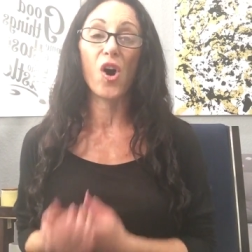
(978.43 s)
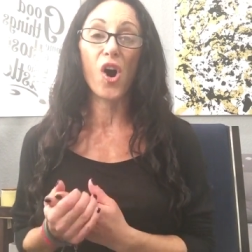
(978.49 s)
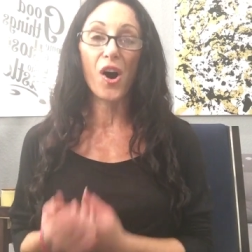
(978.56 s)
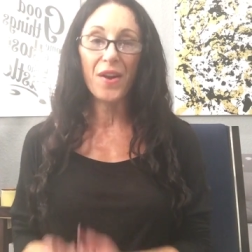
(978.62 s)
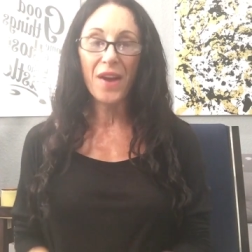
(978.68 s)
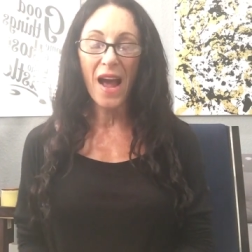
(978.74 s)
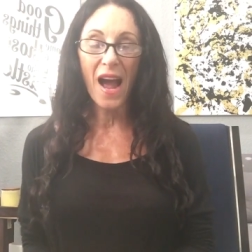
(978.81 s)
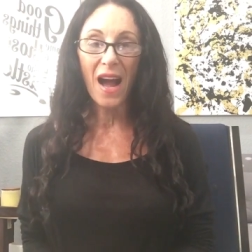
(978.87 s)

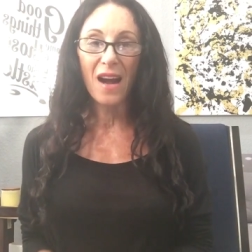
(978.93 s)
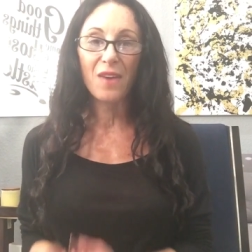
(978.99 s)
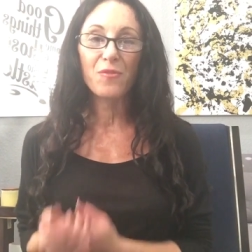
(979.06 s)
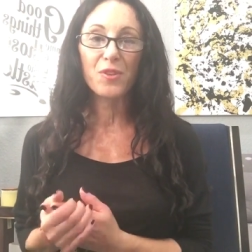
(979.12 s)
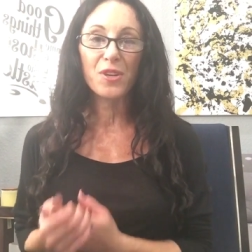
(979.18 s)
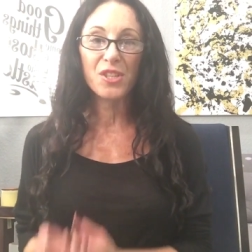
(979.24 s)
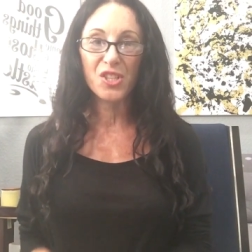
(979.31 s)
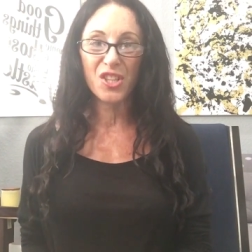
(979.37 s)
On
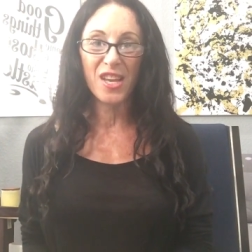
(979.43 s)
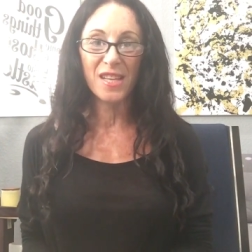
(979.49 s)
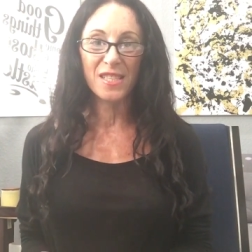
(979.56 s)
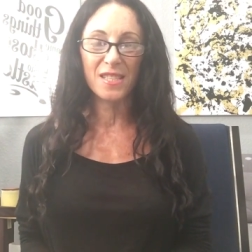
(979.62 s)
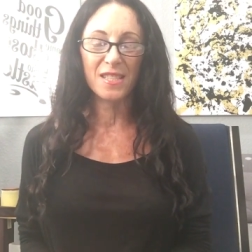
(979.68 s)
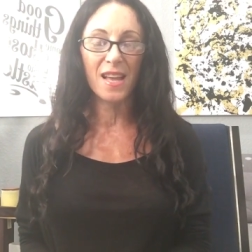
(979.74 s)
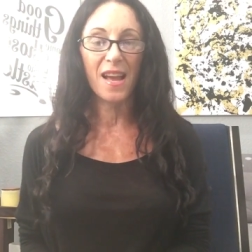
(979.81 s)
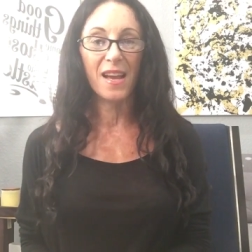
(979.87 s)
average, they
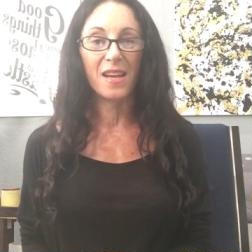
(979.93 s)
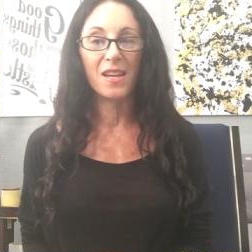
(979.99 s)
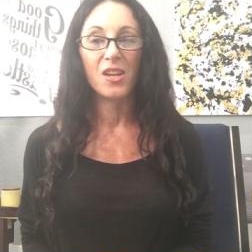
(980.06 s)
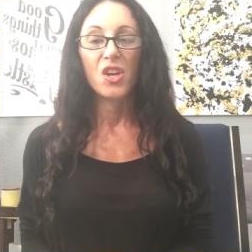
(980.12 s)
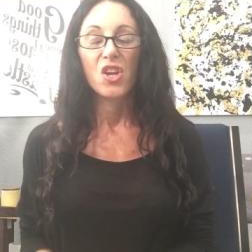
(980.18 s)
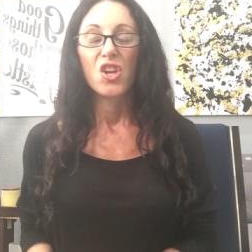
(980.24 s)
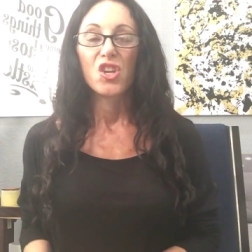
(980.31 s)
say